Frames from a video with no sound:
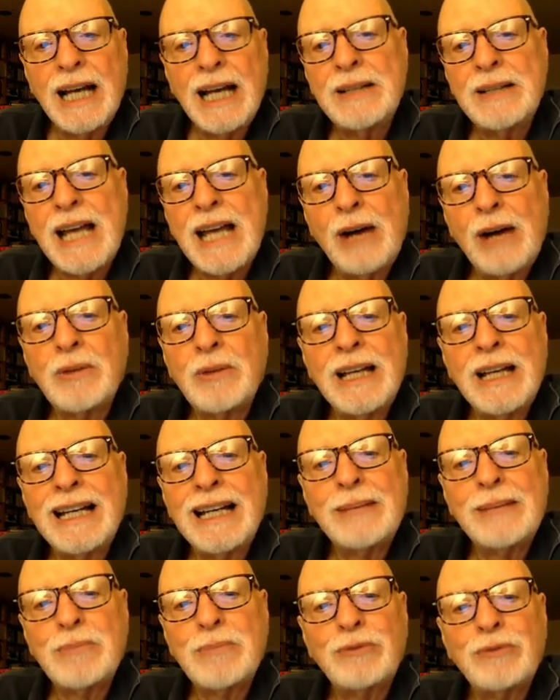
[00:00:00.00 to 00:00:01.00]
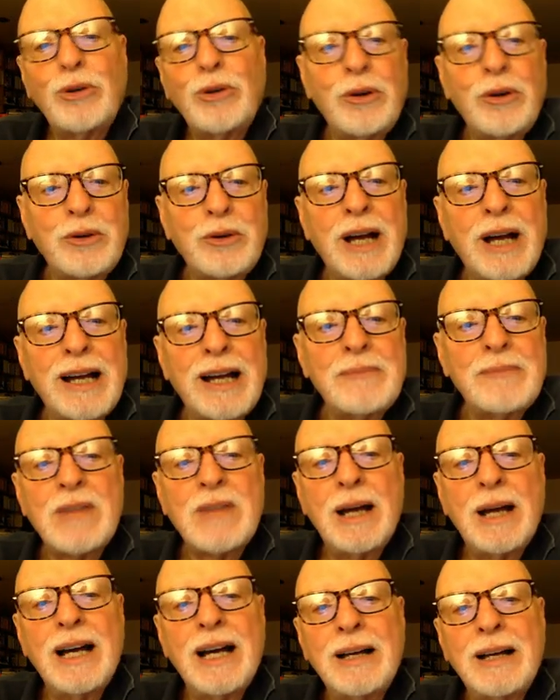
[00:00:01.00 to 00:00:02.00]
now, uh, before,
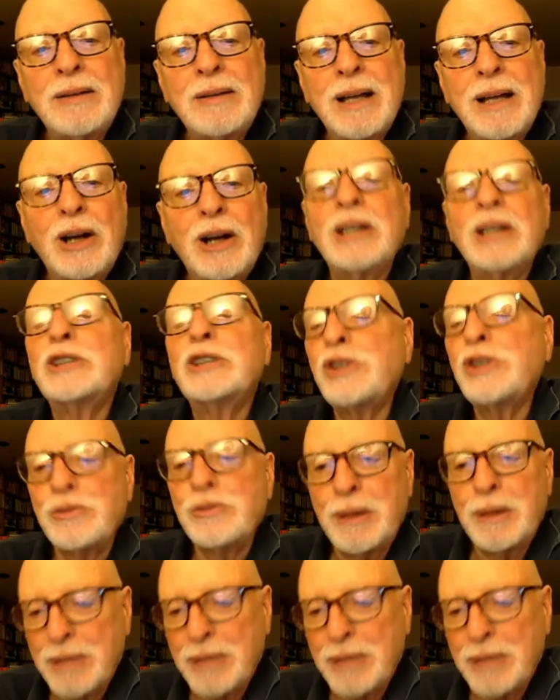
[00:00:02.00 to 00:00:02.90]
uh, uh or excuse me,